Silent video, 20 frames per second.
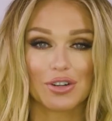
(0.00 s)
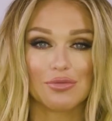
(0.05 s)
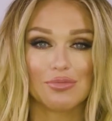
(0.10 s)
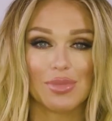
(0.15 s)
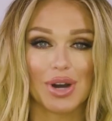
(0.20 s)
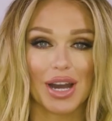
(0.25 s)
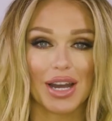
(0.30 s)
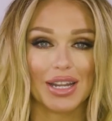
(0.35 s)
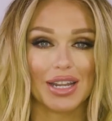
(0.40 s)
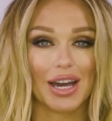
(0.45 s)

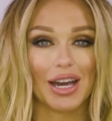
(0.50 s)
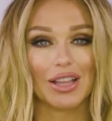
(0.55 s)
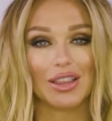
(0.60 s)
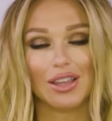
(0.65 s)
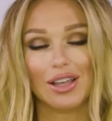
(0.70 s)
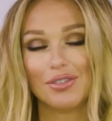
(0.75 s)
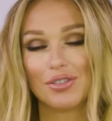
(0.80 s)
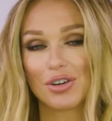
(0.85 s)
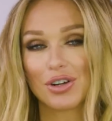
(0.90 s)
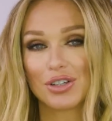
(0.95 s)
of mine. I
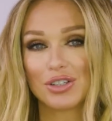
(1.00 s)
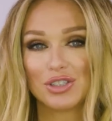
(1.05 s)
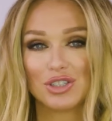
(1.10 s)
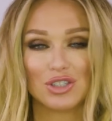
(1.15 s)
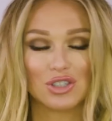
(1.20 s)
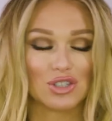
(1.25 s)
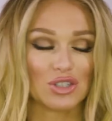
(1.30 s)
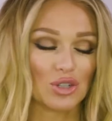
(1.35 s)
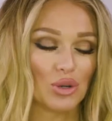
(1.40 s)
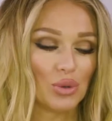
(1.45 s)
love her.
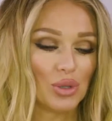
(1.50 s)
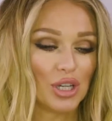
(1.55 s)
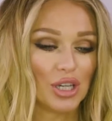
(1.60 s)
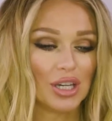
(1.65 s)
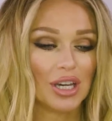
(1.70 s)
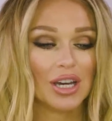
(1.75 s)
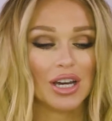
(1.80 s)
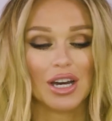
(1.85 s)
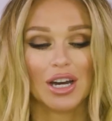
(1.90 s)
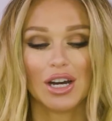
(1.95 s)
She's
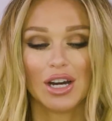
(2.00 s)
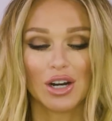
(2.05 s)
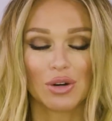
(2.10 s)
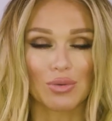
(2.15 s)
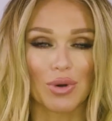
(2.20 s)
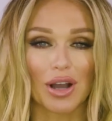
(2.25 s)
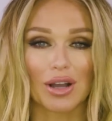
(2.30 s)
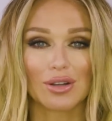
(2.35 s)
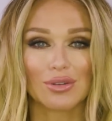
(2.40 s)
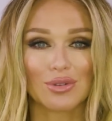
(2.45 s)
totally
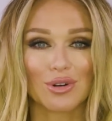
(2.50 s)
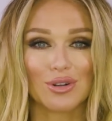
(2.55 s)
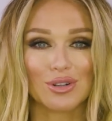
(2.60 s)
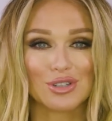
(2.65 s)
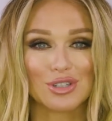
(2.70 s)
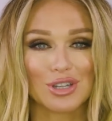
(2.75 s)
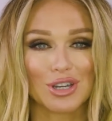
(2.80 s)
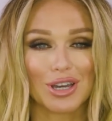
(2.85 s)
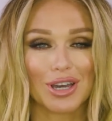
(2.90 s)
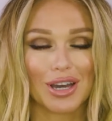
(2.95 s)
rock and
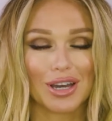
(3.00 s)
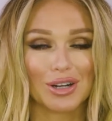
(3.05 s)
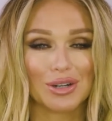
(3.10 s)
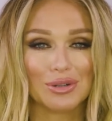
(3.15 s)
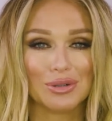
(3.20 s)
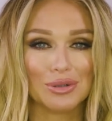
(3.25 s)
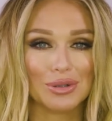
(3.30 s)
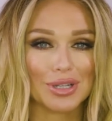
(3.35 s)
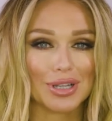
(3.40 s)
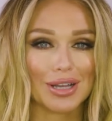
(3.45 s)
roll chick
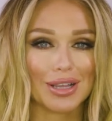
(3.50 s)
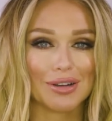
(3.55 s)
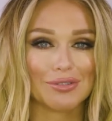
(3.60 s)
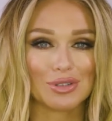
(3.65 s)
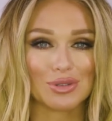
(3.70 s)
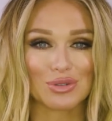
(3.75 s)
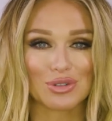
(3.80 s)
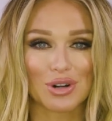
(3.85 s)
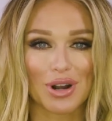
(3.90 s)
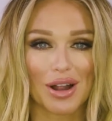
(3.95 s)
and cool, and I
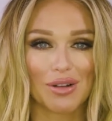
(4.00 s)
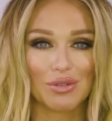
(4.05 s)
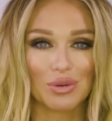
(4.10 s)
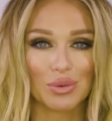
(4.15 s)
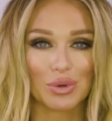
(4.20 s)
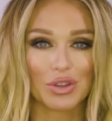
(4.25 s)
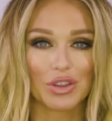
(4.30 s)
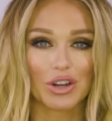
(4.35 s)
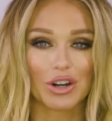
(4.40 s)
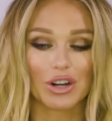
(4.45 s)
love to
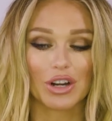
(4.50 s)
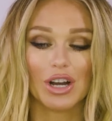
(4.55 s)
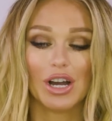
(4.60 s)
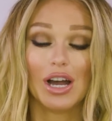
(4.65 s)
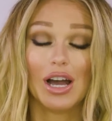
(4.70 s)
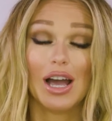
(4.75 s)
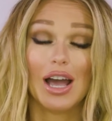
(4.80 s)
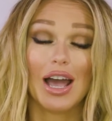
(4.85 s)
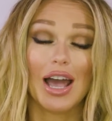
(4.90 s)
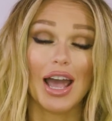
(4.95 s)
travel with her.
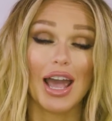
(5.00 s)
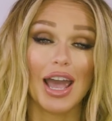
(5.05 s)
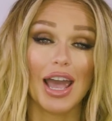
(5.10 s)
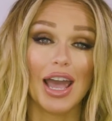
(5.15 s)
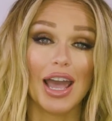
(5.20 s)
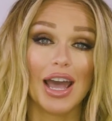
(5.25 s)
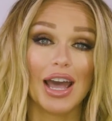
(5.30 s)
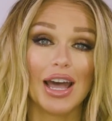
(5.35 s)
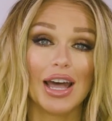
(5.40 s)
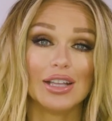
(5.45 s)

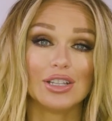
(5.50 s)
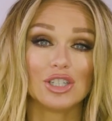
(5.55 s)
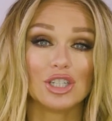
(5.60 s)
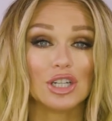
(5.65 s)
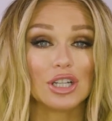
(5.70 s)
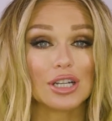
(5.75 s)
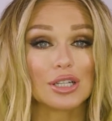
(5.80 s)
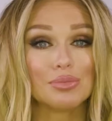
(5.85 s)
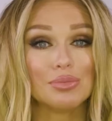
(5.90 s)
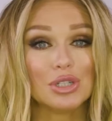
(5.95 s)
And
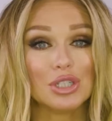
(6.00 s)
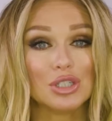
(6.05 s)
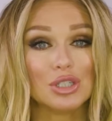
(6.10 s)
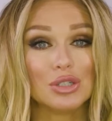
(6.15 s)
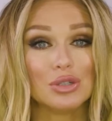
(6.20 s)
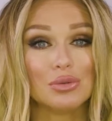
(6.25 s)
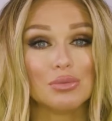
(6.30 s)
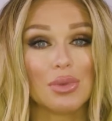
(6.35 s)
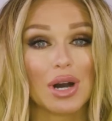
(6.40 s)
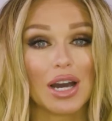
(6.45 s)
she let me
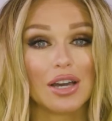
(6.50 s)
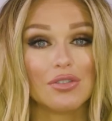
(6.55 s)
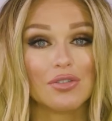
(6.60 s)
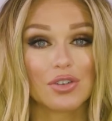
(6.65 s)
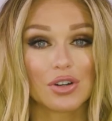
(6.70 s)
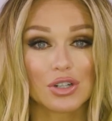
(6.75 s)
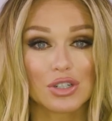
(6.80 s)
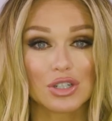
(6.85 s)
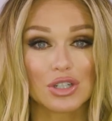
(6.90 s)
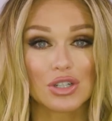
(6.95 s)
do my
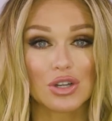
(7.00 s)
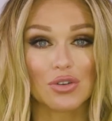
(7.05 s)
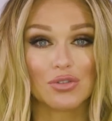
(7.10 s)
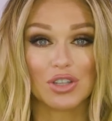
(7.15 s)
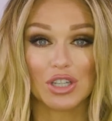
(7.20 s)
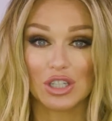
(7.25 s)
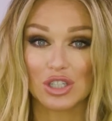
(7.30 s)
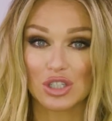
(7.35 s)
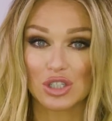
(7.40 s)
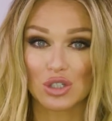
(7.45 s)
version
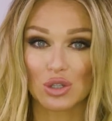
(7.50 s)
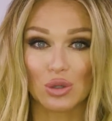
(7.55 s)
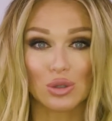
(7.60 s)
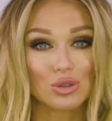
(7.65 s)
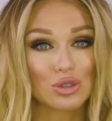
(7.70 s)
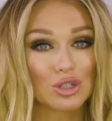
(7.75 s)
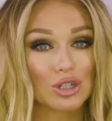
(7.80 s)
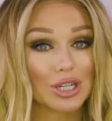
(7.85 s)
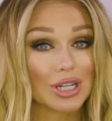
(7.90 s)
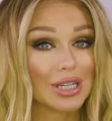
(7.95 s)
of the
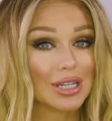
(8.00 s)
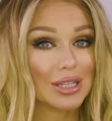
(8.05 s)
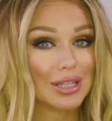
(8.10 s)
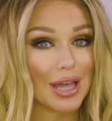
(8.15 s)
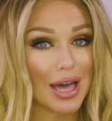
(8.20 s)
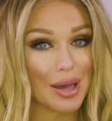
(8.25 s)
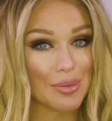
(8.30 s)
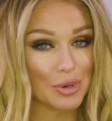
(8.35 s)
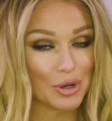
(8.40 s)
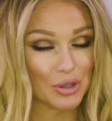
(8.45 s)
Sultry
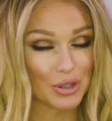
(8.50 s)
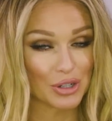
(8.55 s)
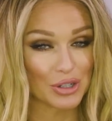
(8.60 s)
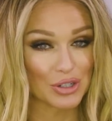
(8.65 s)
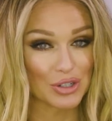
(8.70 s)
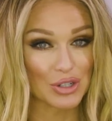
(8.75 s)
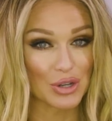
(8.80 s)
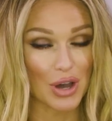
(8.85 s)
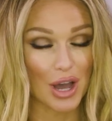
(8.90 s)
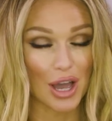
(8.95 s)
Glam on
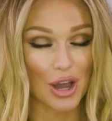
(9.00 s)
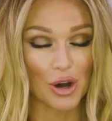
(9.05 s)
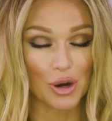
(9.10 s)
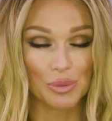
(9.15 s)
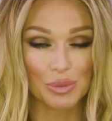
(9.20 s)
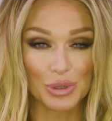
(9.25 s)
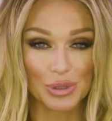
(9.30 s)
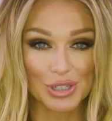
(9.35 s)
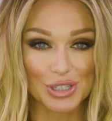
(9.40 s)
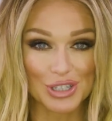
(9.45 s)
her, so I
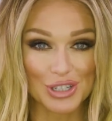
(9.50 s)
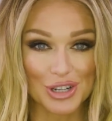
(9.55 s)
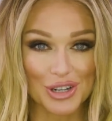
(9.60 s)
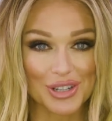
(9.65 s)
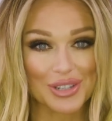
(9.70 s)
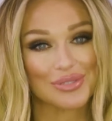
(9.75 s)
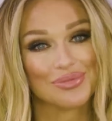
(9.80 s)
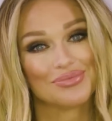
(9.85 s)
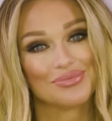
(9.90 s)
hope you enjoy.